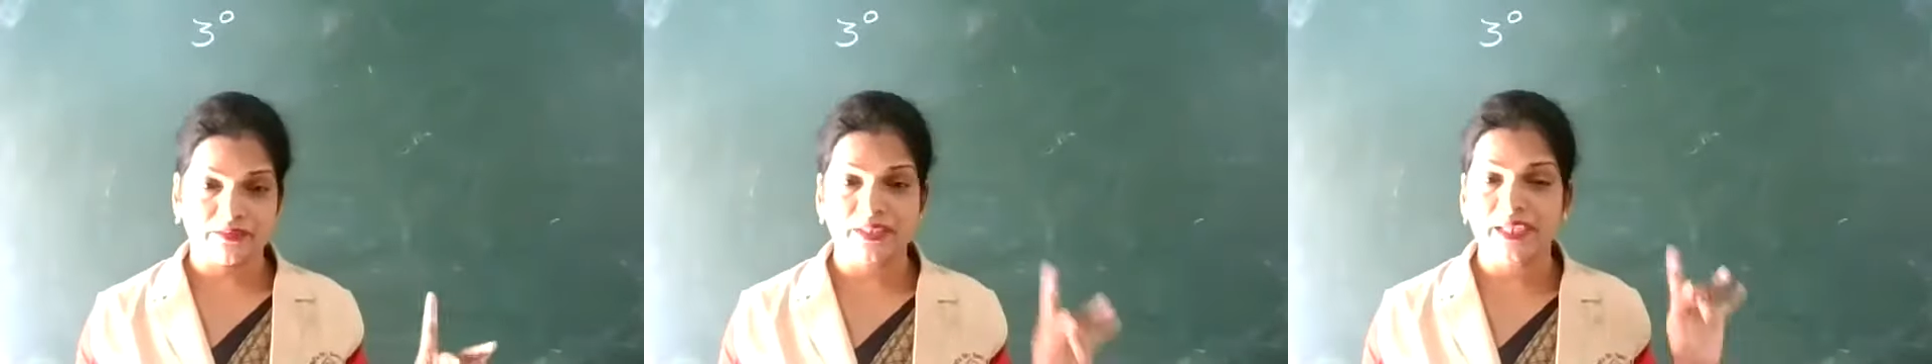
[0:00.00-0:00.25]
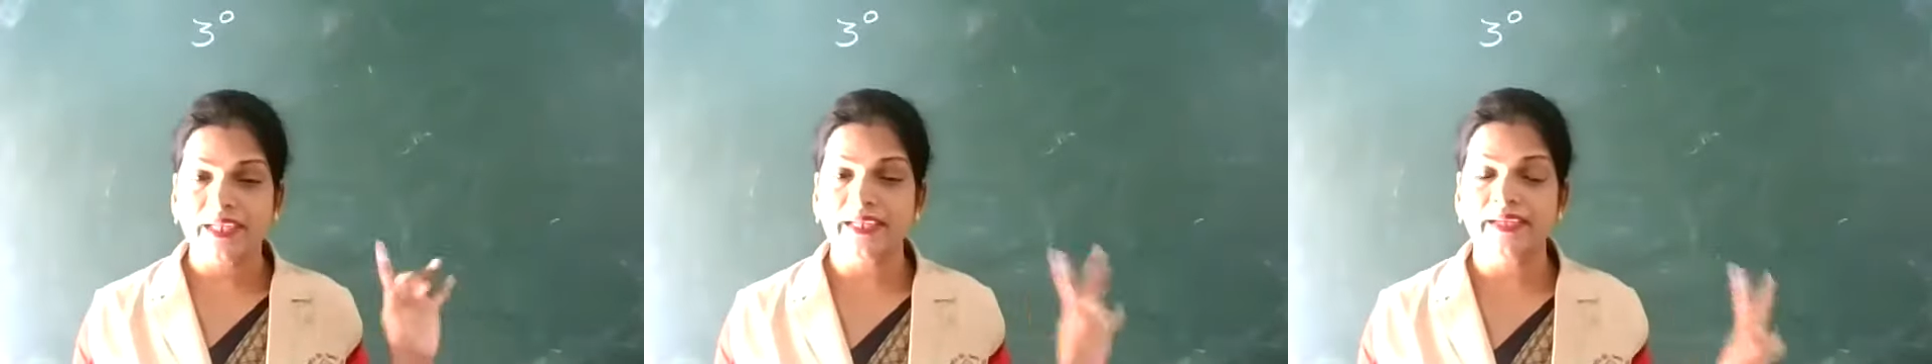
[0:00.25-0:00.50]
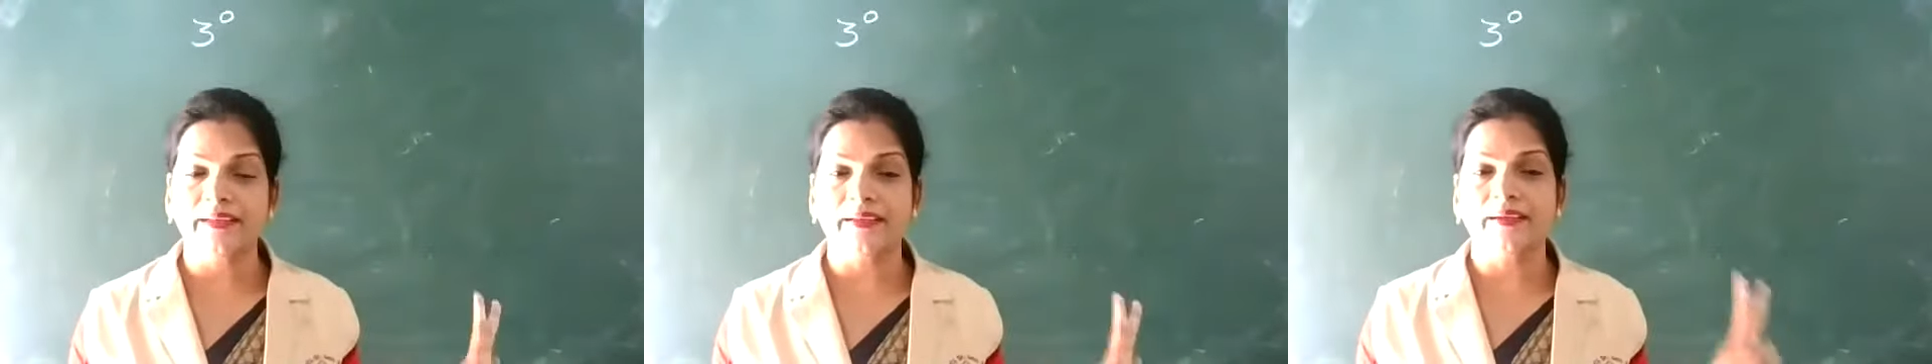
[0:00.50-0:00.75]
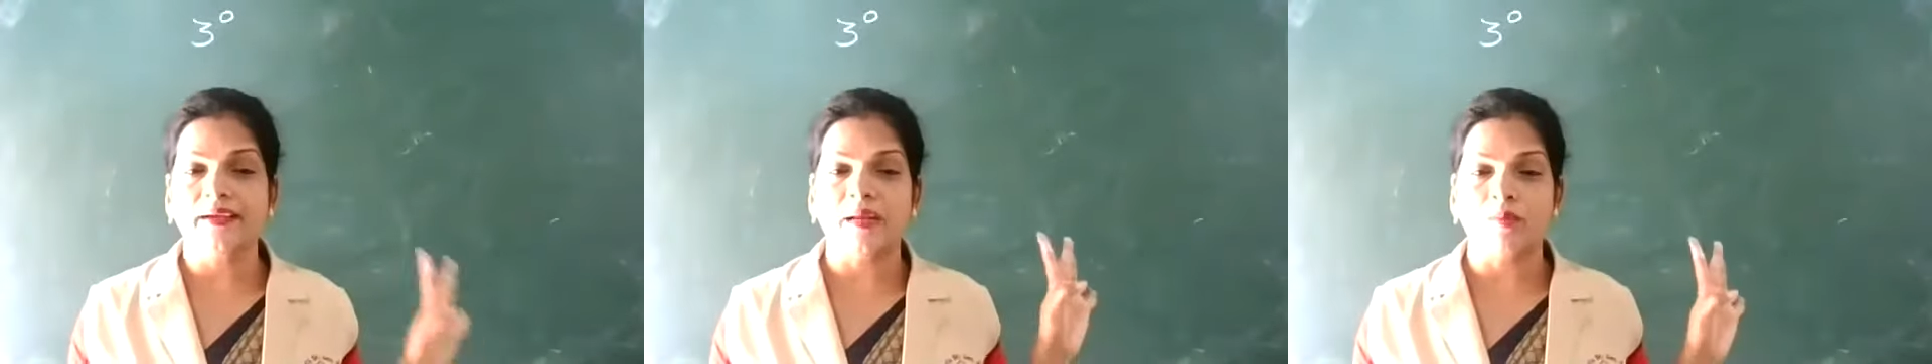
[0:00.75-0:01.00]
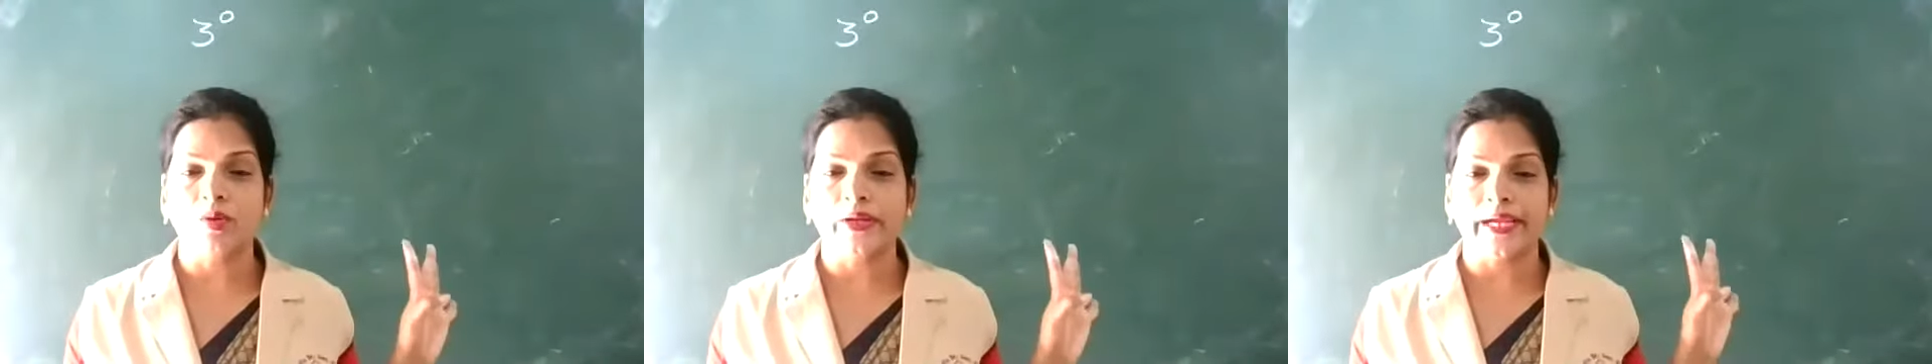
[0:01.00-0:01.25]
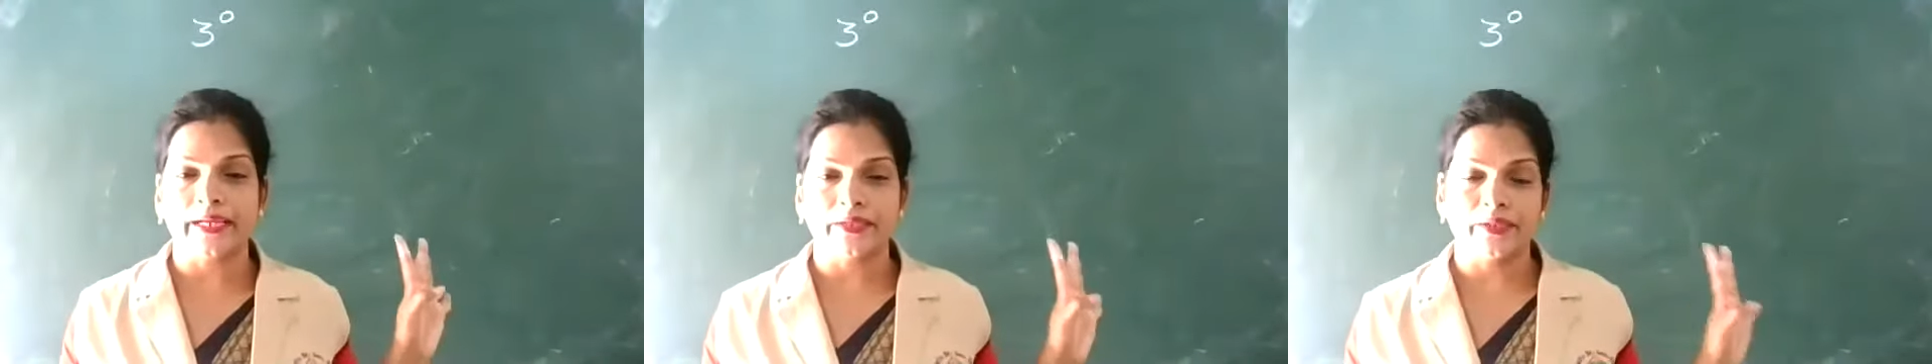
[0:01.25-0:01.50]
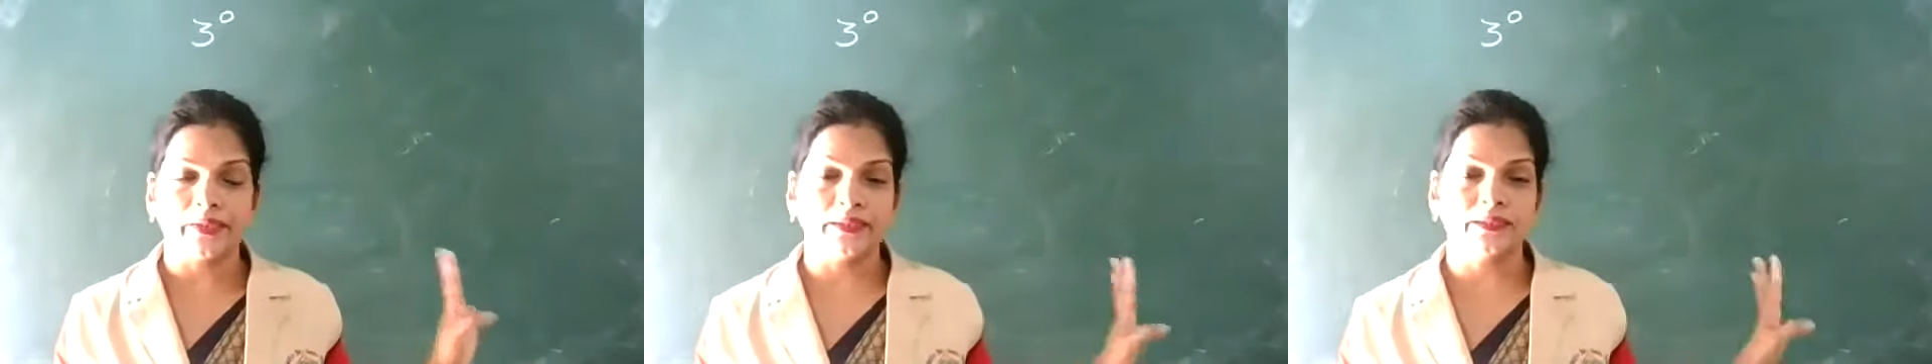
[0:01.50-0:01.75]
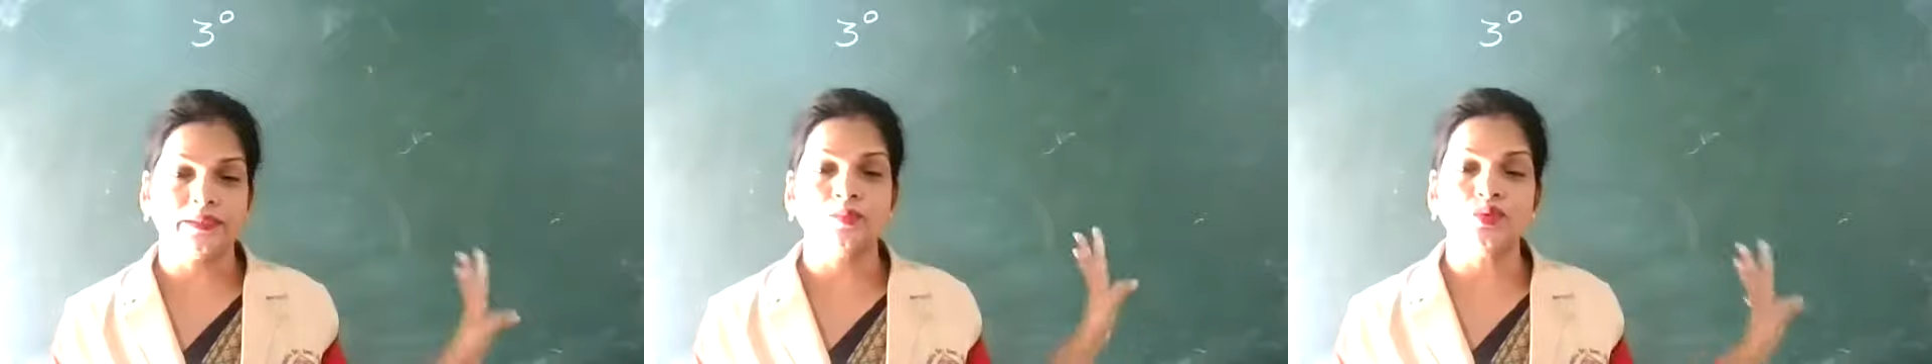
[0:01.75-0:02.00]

3-degree carbocation is the